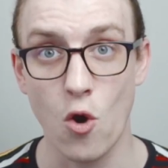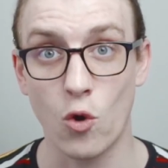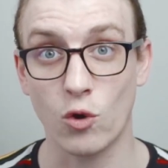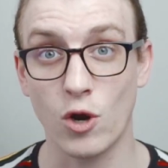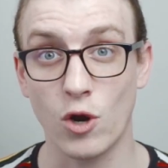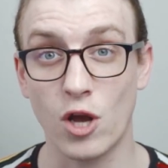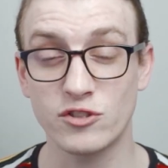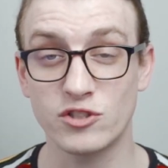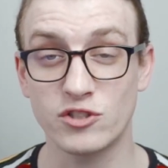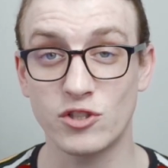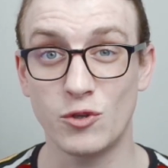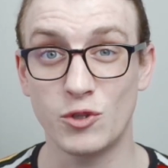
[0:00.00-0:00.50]

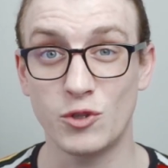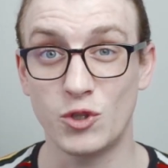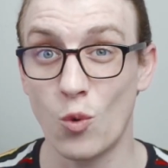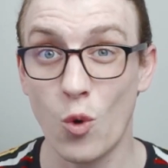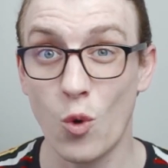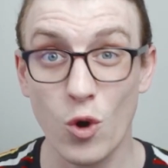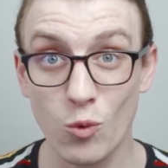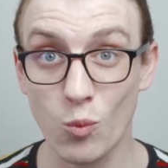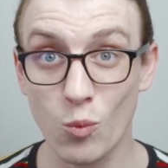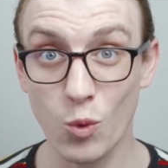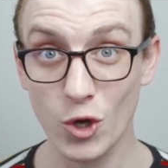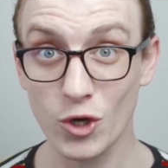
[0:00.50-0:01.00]
or also
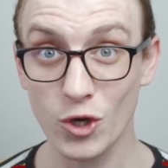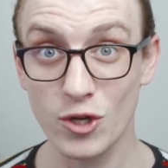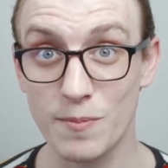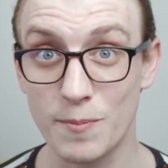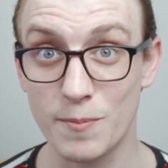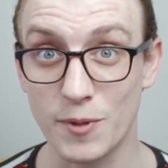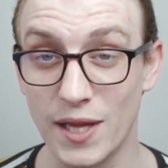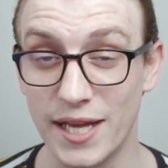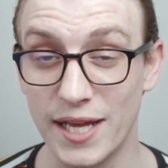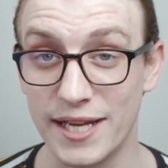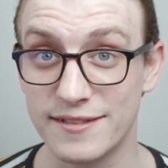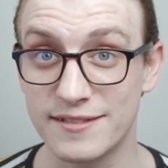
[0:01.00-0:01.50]
your
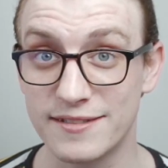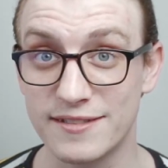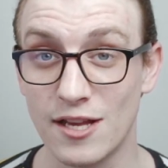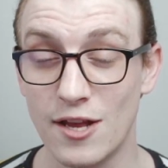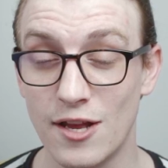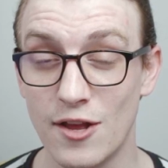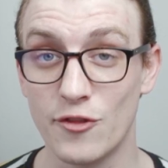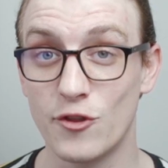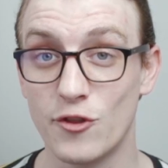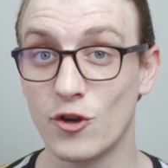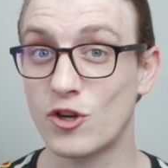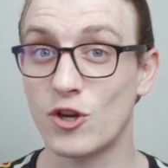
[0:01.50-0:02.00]
workplace.
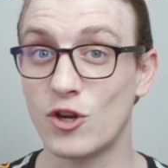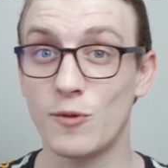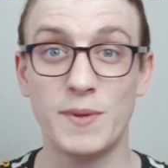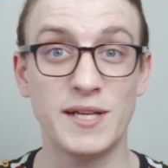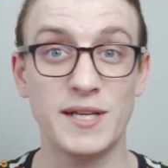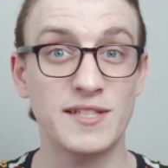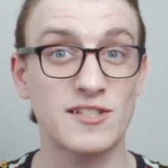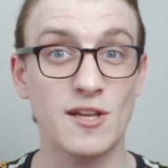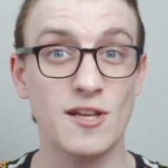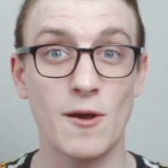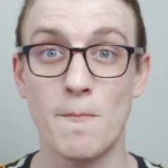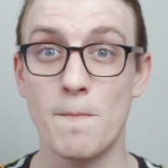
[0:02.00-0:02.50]
There could
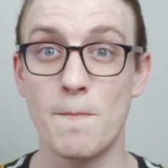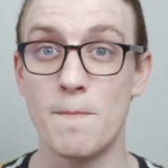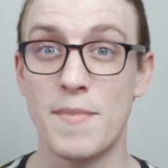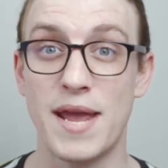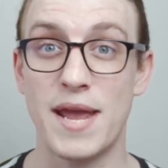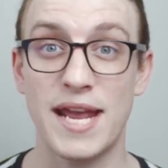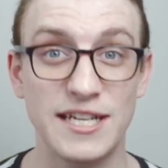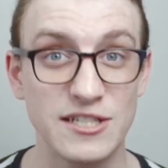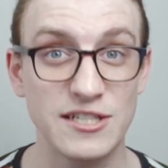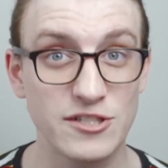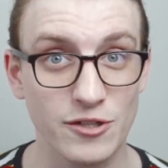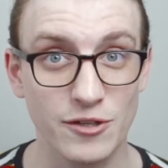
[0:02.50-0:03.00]
be some
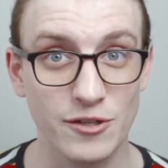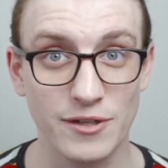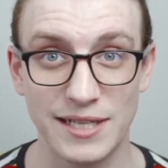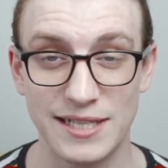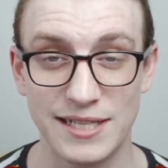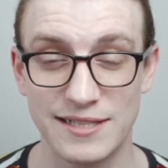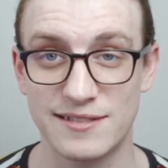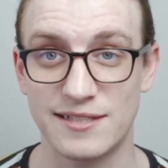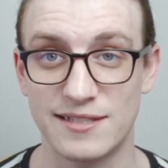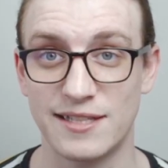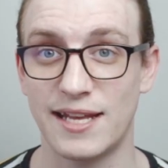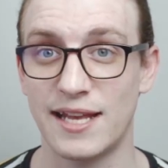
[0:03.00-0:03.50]
major
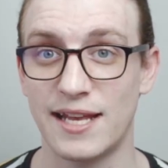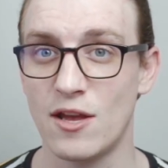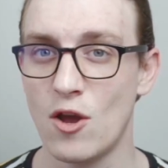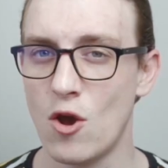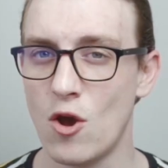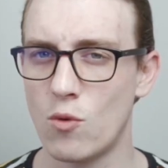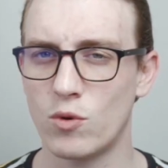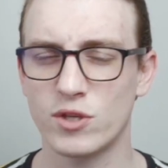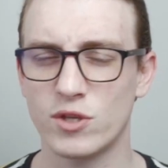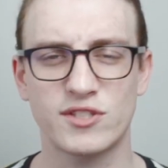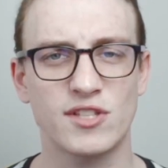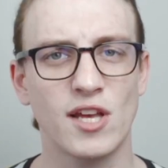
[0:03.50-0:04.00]
incident
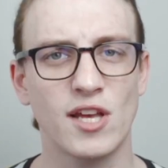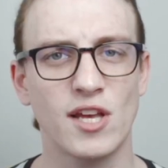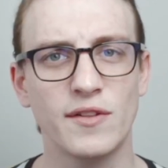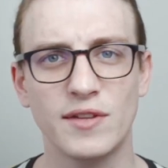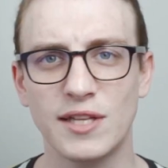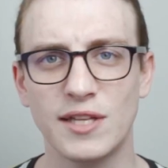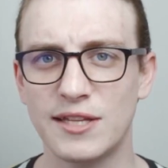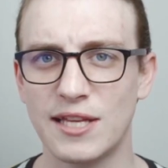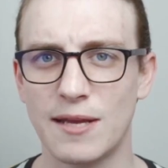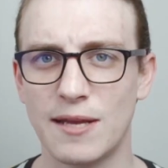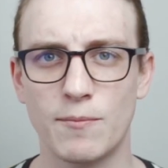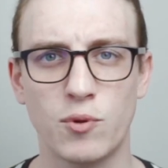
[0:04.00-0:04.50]
where
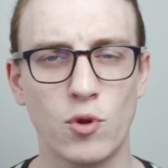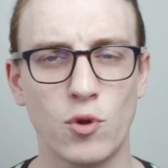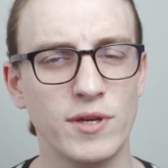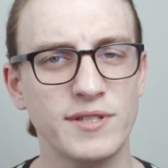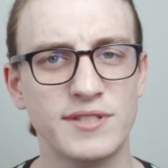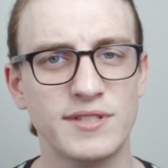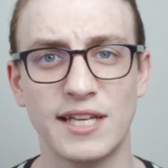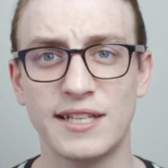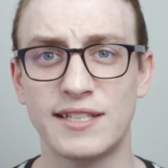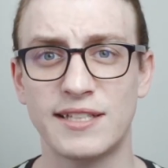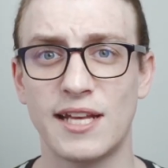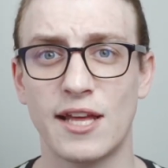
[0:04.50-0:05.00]
suddenly the
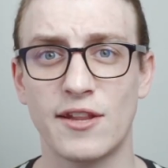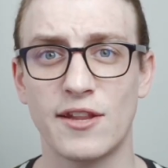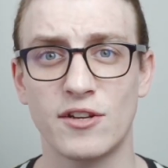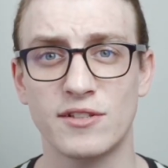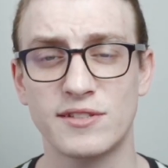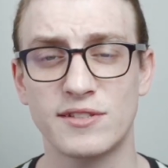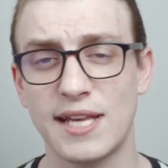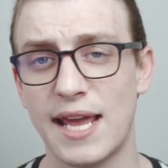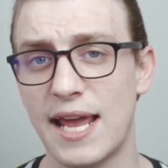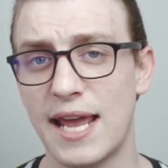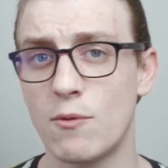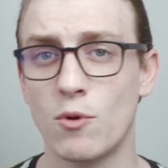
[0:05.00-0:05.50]
employees get together
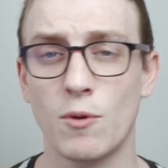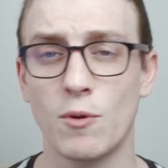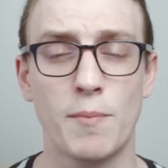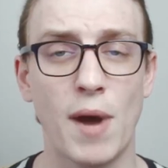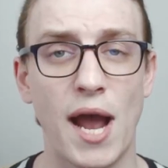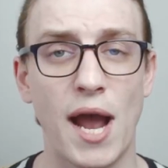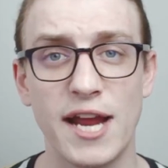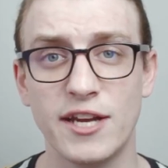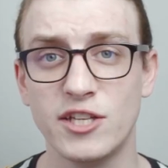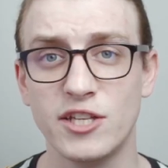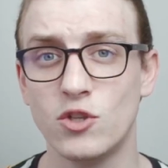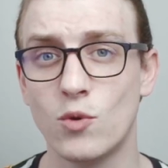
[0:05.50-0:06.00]
and say, hey, we're
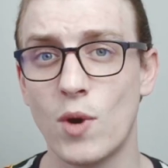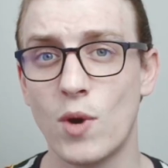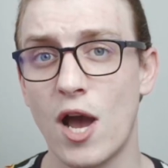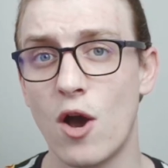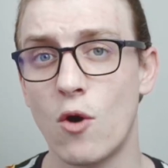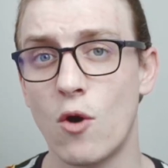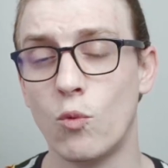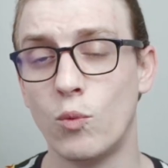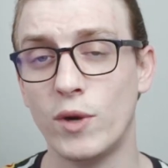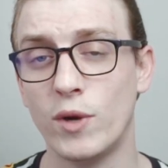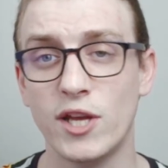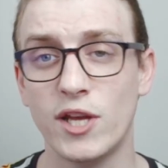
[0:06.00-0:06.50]
buying you
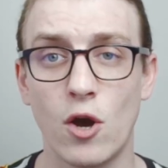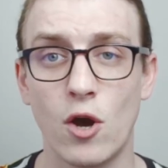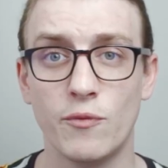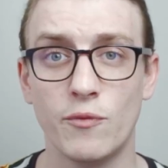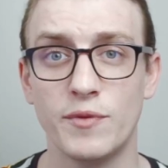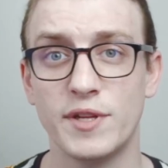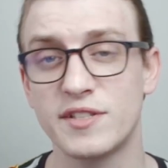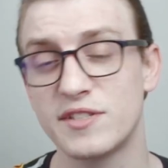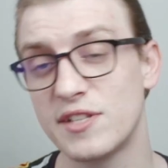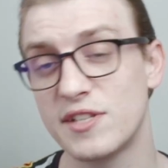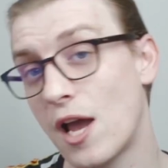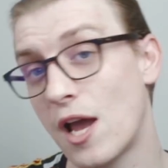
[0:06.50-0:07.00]
out, we own
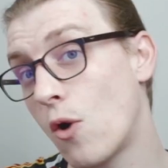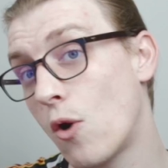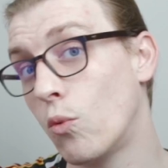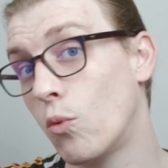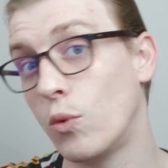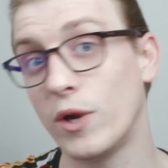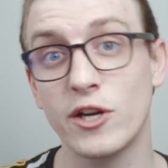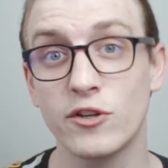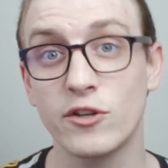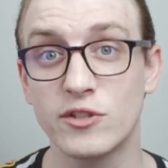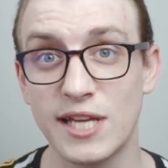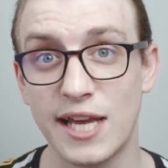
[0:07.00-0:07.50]
this now,
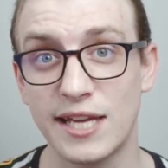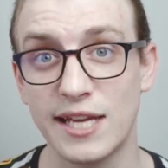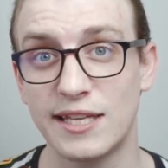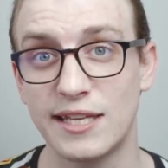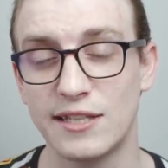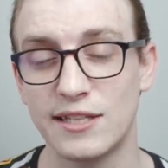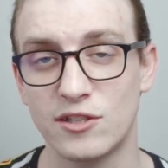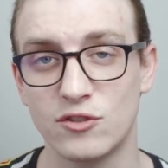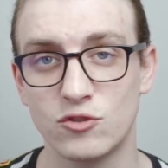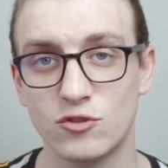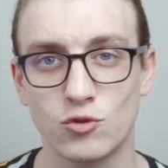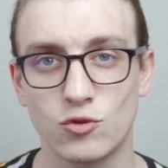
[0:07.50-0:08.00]
we're
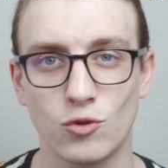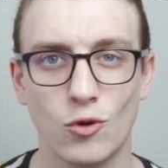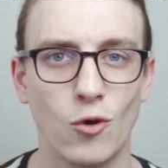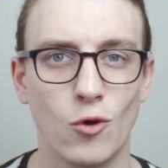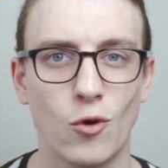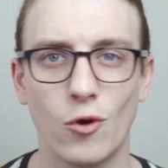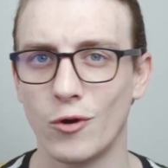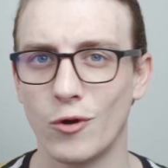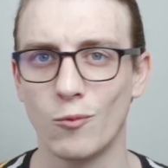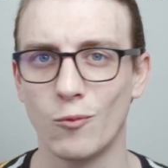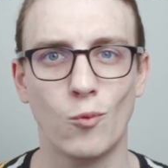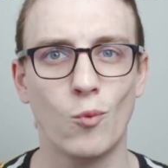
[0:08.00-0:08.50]
taking
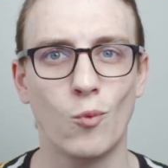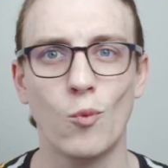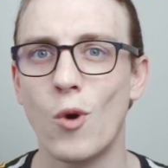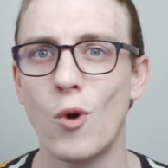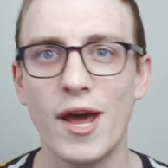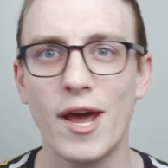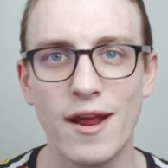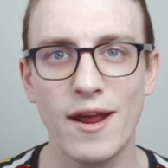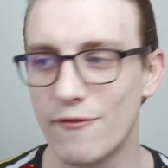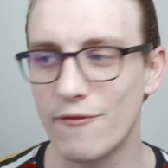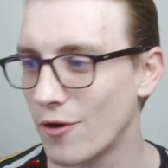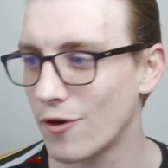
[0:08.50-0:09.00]
control, or
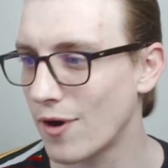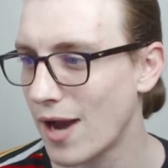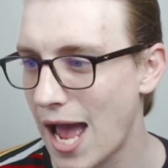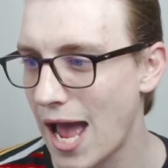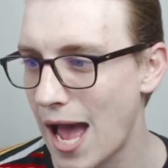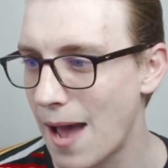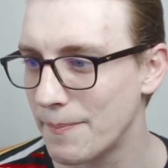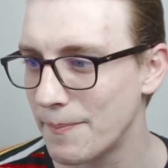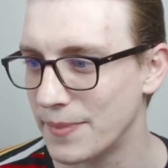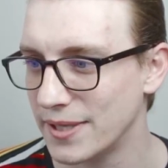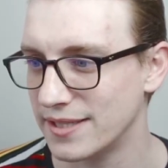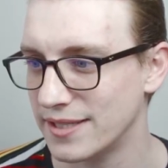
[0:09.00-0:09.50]
whatever
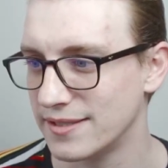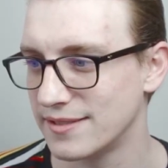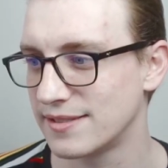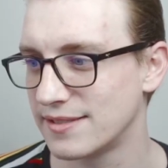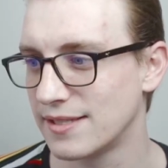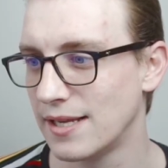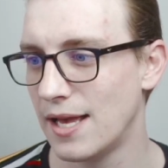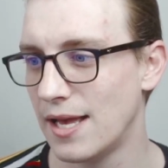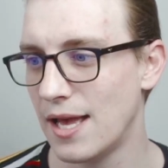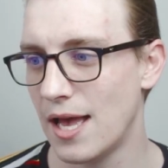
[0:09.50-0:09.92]
happens.